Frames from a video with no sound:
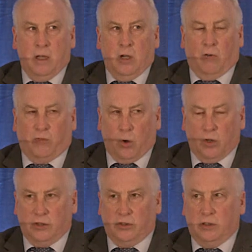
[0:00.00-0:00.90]
Of
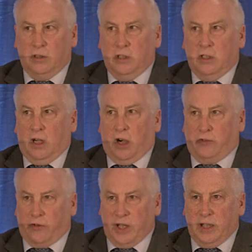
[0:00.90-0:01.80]
course, our
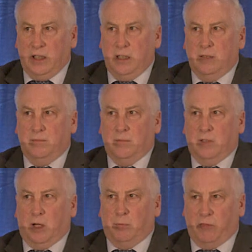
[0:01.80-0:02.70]
training,
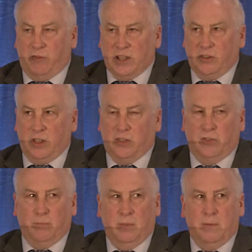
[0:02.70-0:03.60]
our
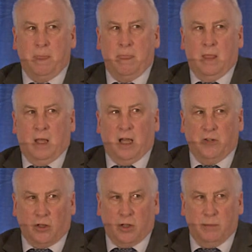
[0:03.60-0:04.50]
professionalism and
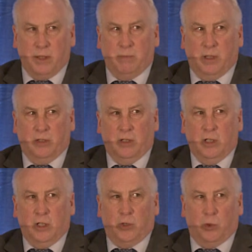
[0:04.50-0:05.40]
our commitment
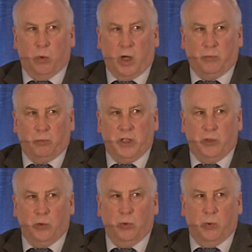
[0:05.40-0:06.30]
to what we
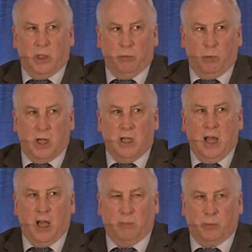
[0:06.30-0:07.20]
do will
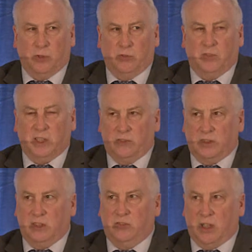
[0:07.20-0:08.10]
help us face
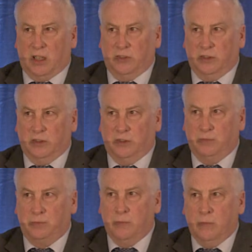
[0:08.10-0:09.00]
these challenges.
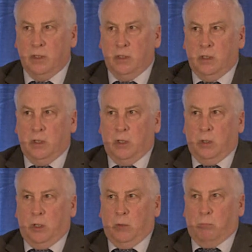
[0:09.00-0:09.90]

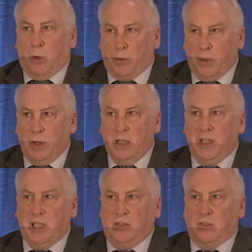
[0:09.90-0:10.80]
But we will
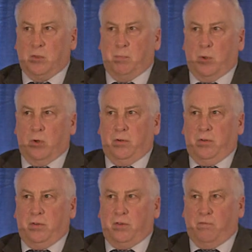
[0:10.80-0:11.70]
need the
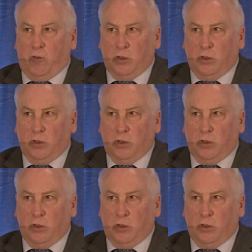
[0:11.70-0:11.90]
support, the full